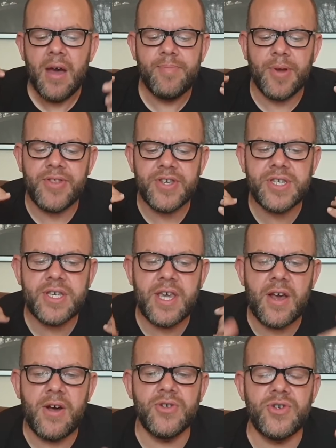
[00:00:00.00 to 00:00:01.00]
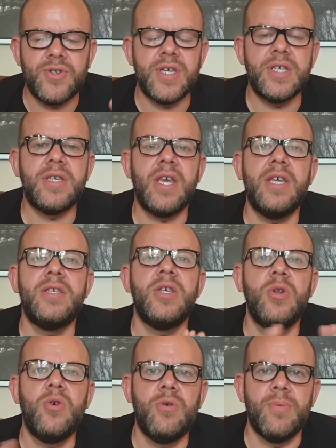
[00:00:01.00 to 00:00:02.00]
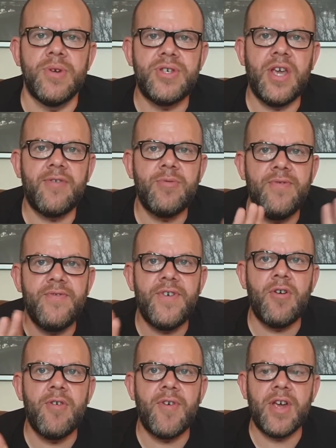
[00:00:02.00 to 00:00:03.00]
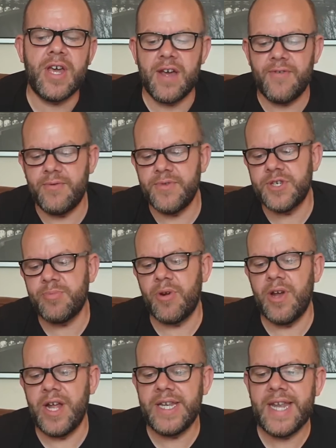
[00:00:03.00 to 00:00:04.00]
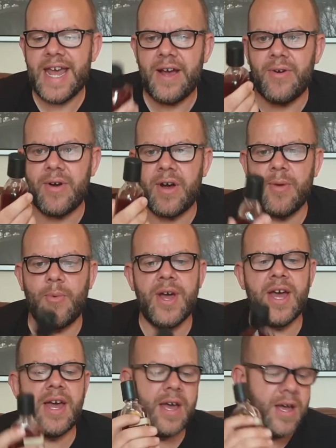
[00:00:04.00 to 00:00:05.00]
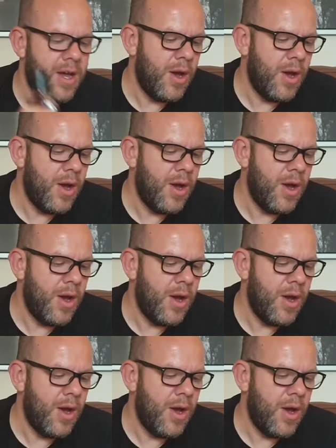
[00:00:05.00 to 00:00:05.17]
But the sillage on this is enormous. You have to be very, very careful with the sprayer. Now I wear